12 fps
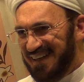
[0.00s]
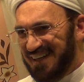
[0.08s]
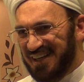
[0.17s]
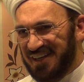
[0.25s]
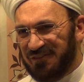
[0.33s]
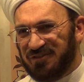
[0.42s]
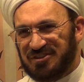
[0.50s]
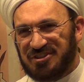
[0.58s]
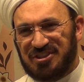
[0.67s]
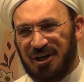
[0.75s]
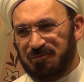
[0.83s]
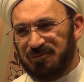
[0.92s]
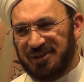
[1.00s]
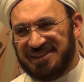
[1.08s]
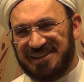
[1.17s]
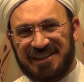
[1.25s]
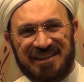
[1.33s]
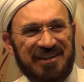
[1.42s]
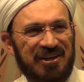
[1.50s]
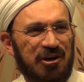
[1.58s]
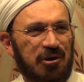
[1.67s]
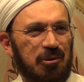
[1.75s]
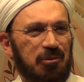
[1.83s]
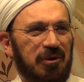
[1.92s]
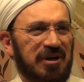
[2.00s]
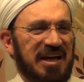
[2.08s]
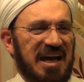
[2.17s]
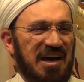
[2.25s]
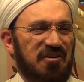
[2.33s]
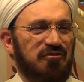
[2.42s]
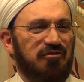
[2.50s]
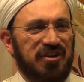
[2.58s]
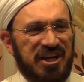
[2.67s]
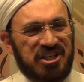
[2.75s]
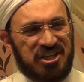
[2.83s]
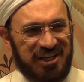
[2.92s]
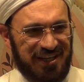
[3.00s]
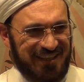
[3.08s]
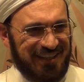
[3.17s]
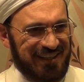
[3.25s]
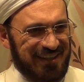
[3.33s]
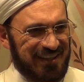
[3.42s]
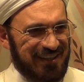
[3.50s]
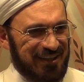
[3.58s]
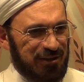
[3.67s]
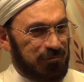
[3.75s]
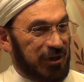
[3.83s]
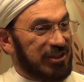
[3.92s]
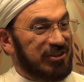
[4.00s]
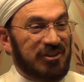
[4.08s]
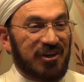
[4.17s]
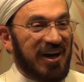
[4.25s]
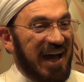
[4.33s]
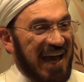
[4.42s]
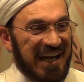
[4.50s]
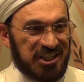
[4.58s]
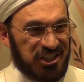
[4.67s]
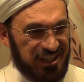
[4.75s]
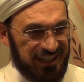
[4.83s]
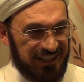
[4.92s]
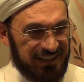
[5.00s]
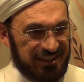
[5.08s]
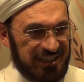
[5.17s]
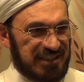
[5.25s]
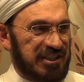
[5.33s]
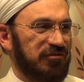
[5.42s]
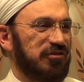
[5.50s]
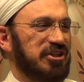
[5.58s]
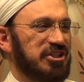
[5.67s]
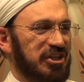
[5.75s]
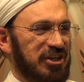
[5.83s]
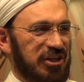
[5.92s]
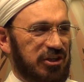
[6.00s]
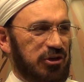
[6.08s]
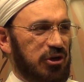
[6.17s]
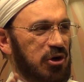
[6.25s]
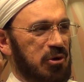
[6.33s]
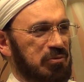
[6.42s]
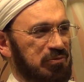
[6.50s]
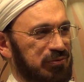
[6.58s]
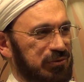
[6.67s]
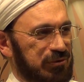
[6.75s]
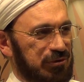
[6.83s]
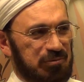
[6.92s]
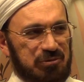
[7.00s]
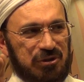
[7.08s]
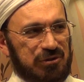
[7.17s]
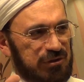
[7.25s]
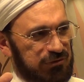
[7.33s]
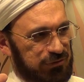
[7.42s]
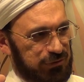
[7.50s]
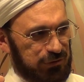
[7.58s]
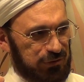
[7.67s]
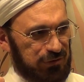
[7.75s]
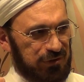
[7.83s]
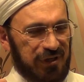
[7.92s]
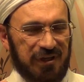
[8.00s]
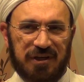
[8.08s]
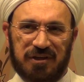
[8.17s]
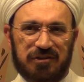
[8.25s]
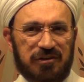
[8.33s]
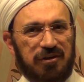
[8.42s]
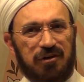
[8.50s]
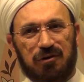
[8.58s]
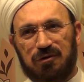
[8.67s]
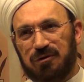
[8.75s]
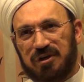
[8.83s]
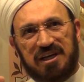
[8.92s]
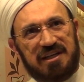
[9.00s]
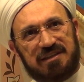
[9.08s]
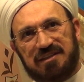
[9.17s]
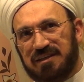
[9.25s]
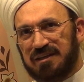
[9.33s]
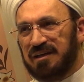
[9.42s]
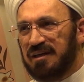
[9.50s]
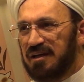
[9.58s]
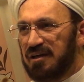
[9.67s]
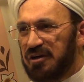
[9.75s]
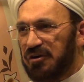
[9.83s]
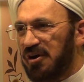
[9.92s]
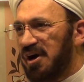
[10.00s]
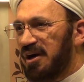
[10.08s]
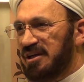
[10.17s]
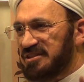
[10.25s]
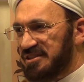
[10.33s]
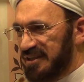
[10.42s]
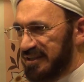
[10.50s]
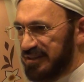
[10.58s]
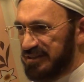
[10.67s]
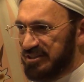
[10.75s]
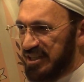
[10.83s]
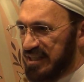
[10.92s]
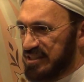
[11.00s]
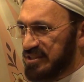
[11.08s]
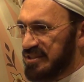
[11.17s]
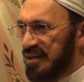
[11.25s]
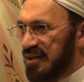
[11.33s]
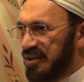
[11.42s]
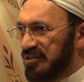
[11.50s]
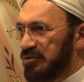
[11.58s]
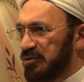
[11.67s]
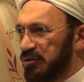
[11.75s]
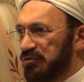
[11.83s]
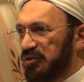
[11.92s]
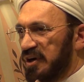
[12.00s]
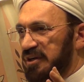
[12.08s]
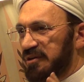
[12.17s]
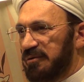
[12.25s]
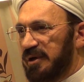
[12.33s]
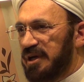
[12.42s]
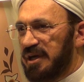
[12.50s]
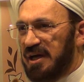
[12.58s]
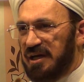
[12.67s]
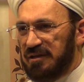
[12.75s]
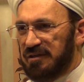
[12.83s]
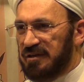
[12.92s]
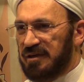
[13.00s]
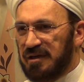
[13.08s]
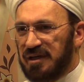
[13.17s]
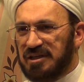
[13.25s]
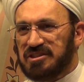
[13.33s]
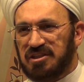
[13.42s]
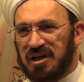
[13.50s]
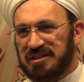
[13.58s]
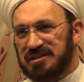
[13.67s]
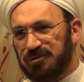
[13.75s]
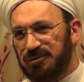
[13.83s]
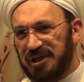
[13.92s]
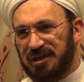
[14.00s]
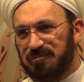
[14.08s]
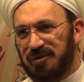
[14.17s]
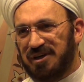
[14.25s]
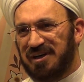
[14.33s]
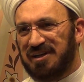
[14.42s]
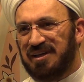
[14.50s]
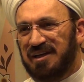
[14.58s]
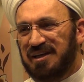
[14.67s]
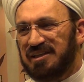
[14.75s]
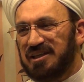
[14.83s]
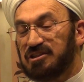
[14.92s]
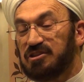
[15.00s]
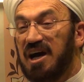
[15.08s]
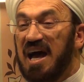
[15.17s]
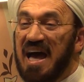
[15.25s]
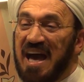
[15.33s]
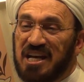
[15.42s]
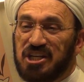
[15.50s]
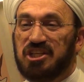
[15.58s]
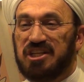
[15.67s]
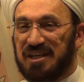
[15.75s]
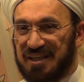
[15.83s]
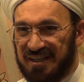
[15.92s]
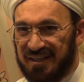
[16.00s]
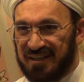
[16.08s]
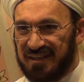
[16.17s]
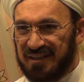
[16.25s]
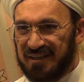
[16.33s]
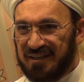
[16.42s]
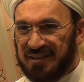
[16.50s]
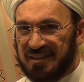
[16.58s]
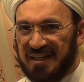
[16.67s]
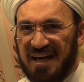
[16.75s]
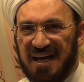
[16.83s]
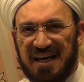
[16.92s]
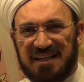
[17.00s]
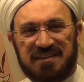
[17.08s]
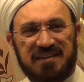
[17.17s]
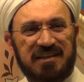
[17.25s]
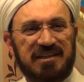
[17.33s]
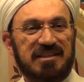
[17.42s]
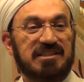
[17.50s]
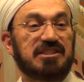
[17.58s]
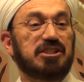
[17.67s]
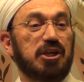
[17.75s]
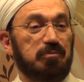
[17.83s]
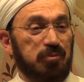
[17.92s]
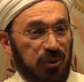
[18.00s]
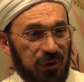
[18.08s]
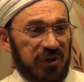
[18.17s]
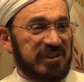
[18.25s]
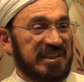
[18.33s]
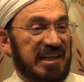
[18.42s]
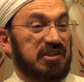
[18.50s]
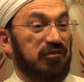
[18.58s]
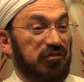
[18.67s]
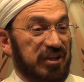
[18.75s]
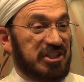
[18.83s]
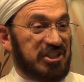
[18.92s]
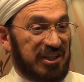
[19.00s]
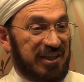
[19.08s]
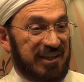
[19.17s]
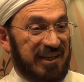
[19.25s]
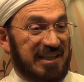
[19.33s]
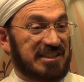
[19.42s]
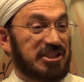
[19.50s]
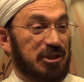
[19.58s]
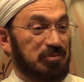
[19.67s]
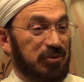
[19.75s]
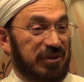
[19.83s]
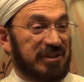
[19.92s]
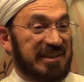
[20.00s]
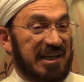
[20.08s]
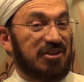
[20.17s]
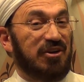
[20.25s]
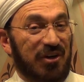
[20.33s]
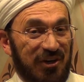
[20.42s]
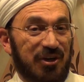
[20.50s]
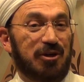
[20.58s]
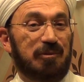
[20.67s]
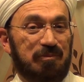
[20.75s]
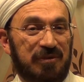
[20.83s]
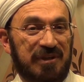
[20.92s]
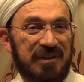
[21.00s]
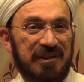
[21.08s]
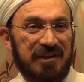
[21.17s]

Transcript: If somebody want to have vision, but no action, just a visionary, hopeful, beautiful, you know, look at the horizon in just, you know, funny way and exciting way, but there's no action that support that vision and support that hope,